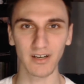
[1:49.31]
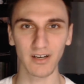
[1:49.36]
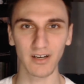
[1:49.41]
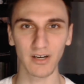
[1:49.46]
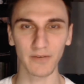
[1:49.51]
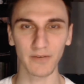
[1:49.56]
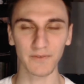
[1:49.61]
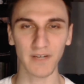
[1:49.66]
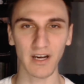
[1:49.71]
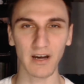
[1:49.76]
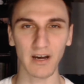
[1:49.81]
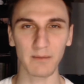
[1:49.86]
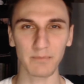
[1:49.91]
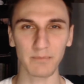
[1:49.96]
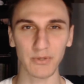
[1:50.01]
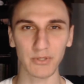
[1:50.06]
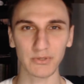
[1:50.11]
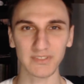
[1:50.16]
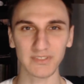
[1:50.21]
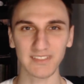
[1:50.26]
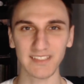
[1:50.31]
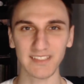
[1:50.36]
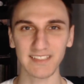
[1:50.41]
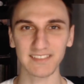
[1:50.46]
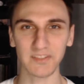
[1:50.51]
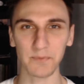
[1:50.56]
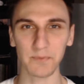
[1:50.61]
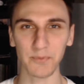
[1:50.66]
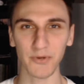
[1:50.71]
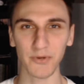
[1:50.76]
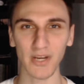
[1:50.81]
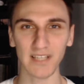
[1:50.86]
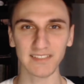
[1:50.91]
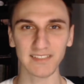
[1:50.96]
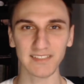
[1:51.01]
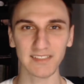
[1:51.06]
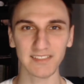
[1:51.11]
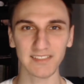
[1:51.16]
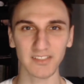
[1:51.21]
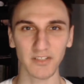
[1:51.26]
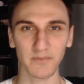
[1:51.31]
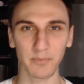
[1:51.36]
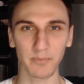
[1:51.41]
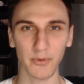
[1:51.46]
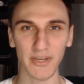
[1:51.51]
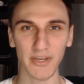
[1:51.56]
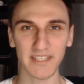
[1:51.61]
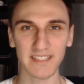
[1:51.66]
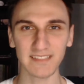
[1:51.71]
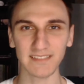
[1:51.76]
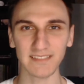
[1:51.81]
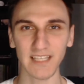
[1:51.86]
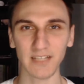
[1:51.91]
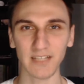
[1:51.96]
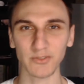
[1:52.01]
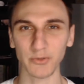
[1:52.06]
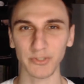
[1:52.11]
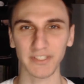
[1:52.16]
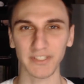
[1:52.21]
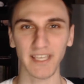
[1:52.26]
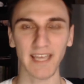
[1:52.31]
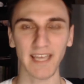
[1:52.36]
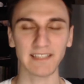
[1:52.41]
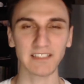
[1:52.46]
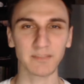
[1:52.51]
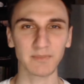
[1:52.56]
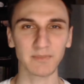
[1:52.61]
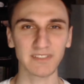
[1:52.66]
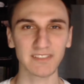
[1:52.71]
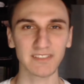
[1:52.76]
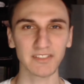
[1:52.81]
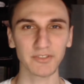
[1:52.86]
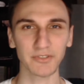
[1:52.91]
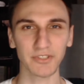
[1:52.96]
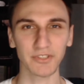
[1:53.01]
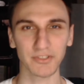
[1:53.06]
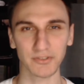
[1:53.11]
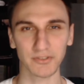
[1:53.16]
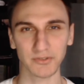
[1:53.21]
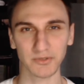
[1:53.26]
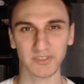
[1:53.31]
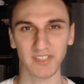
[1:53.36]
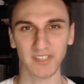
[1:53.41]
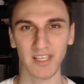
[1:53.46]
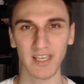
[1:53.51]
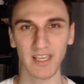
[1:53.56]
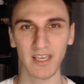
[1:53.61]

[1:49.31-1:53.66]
of compost is the process of breaking down organic materials